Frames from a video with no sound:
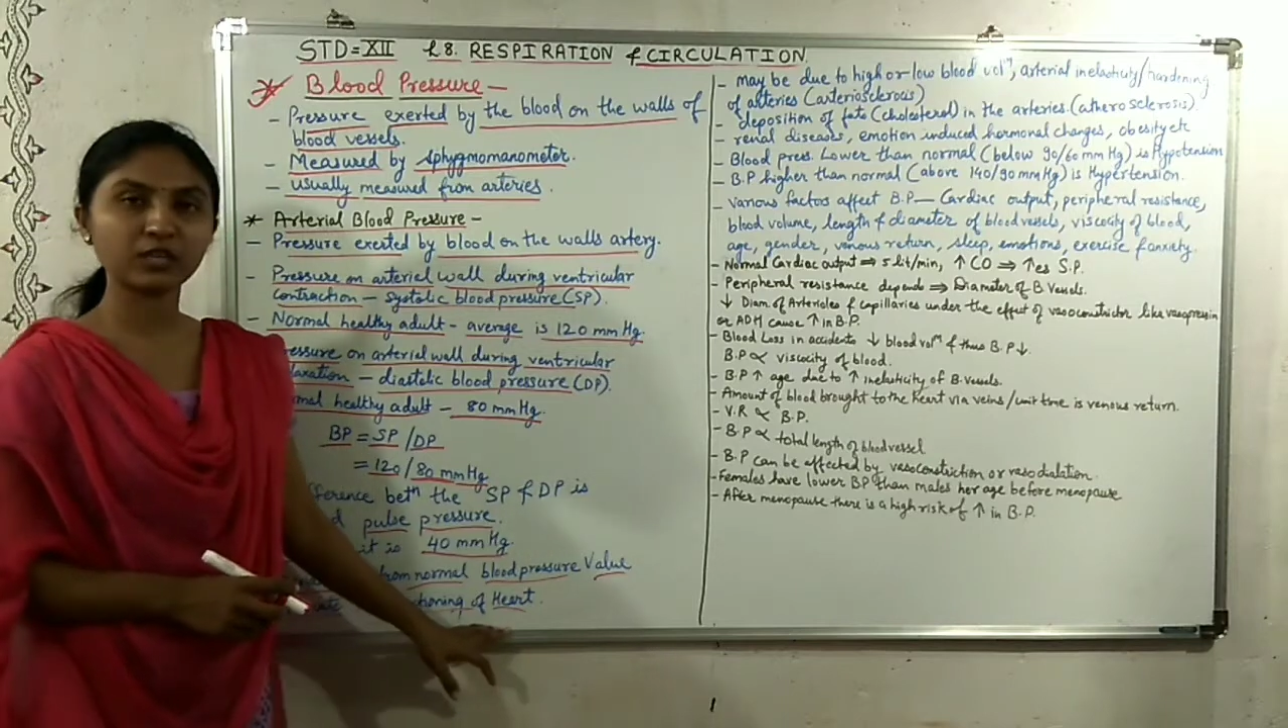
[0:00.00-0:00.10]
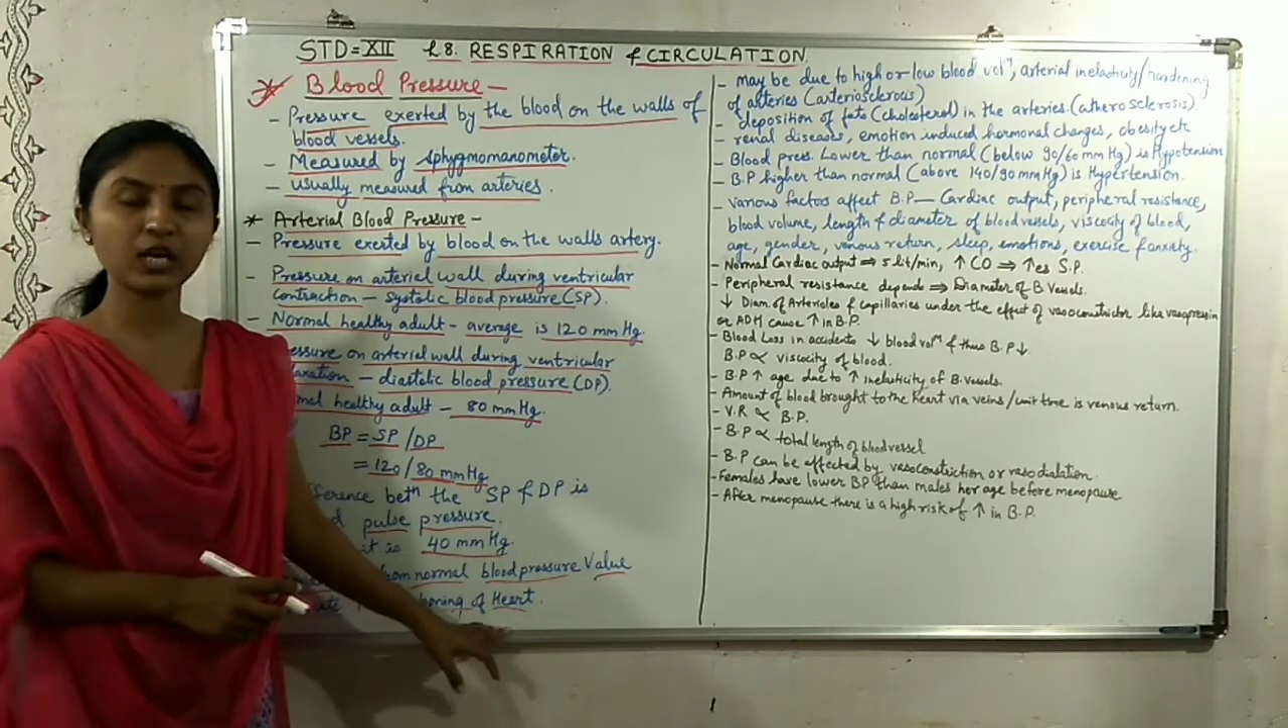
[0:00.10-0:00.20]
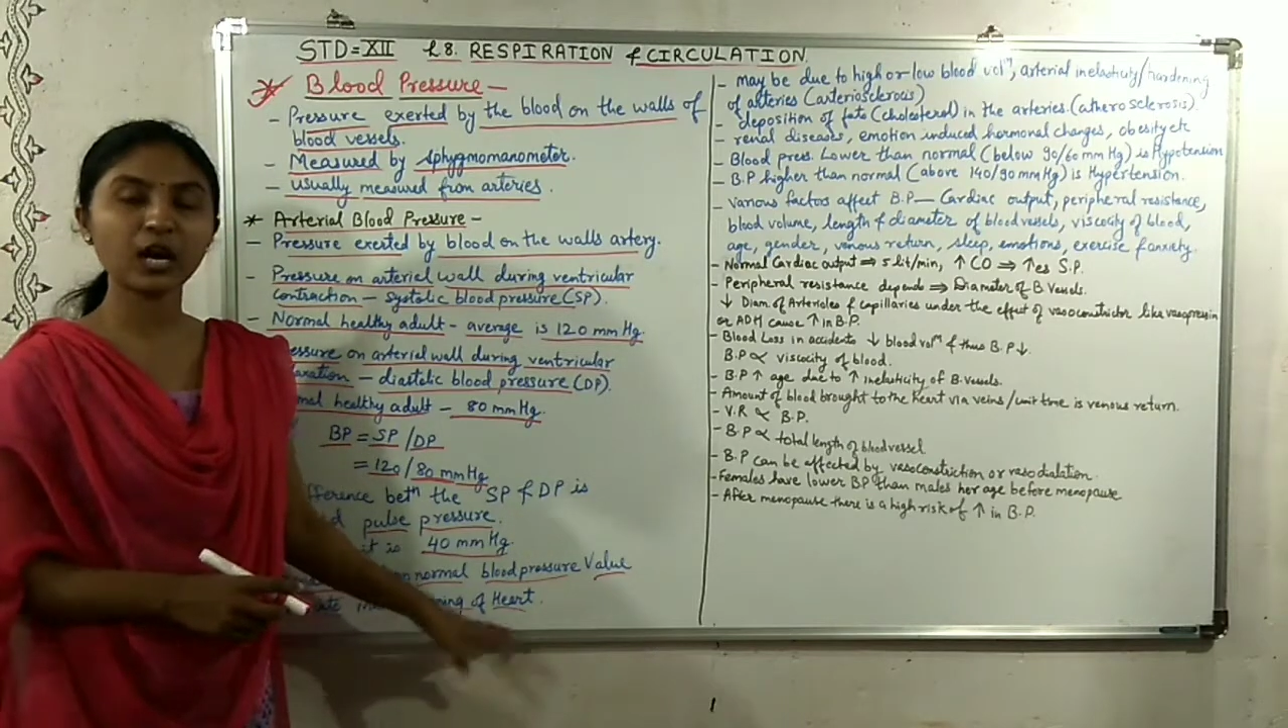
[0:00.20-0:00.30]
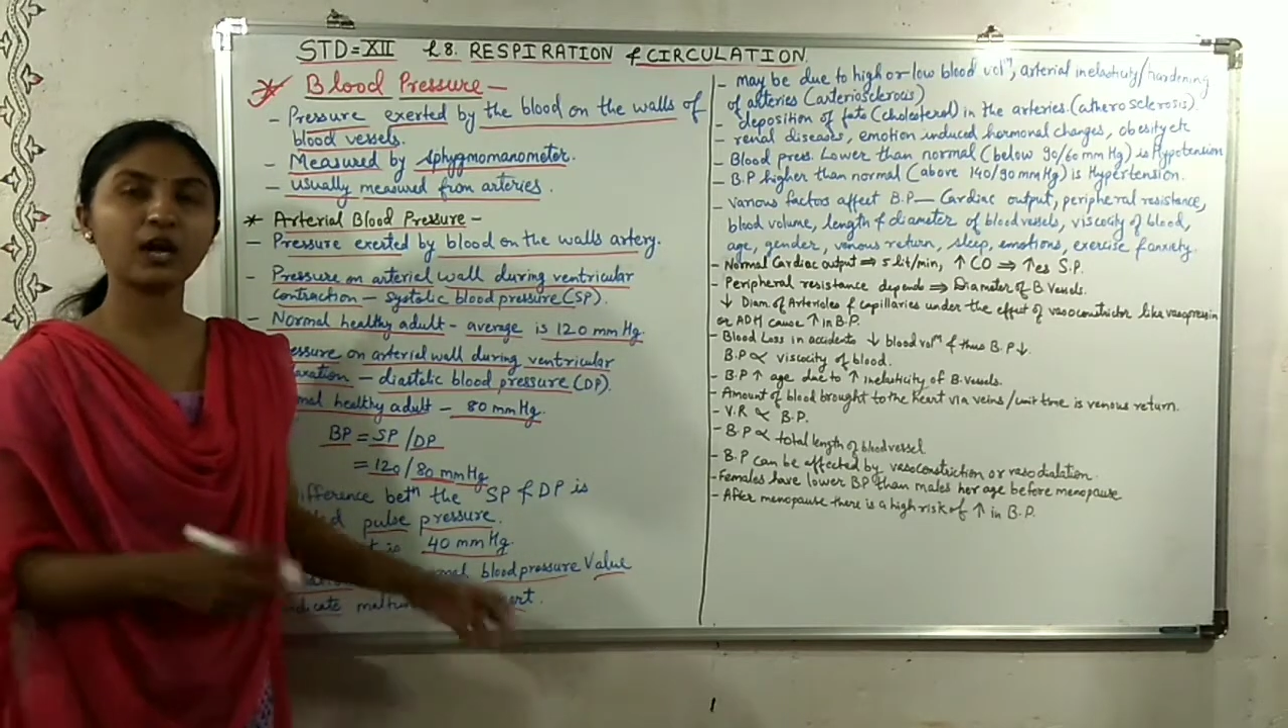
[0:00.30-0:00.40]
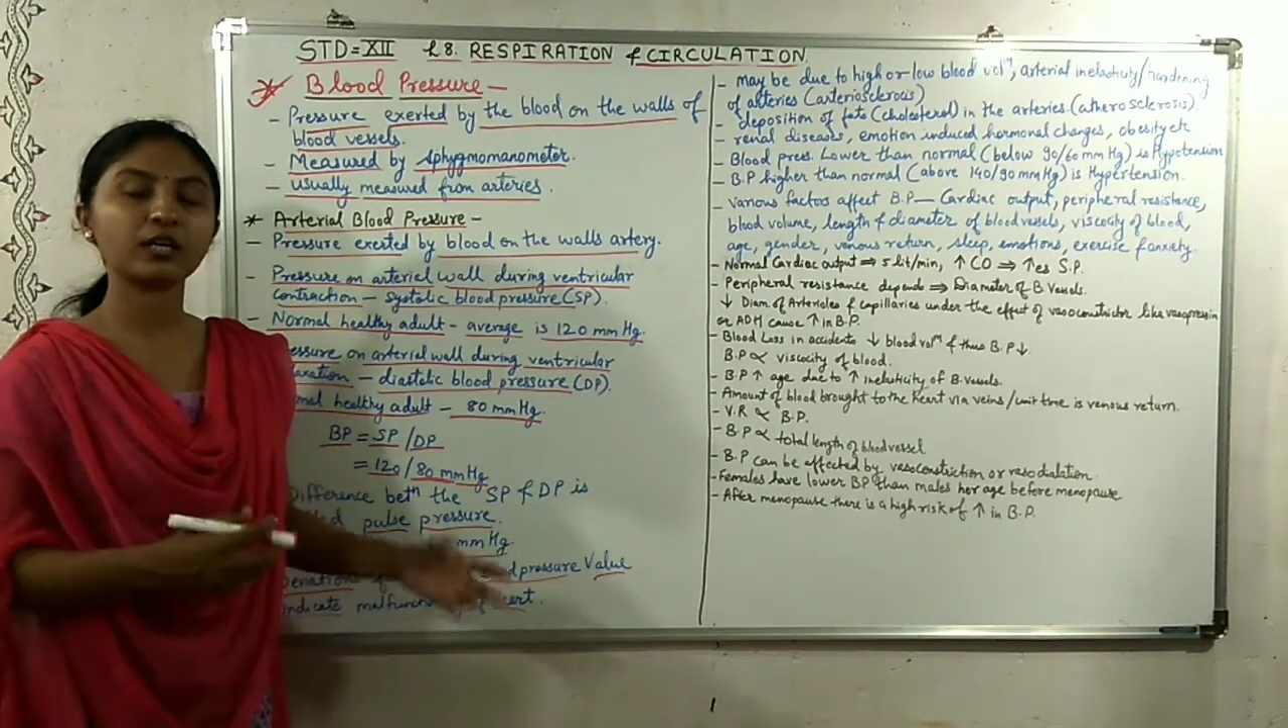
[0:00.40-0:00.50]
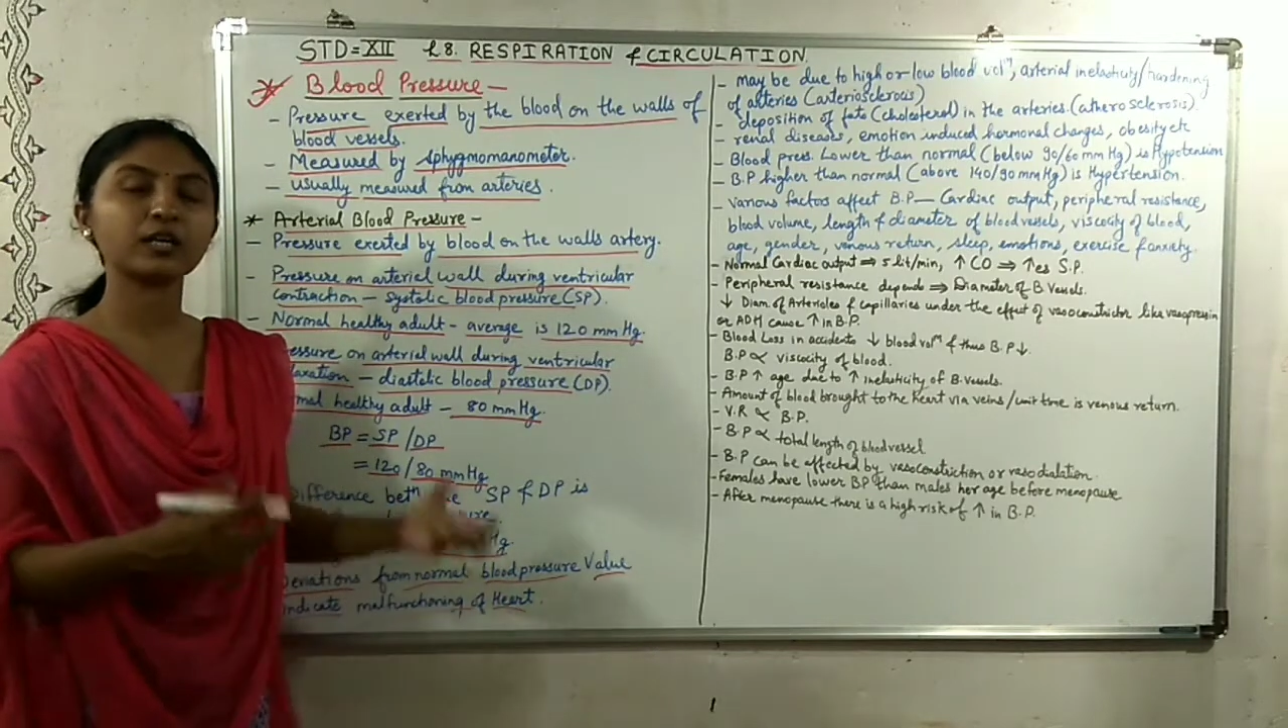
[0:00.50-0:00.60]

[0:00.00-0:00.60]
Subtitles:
the heart.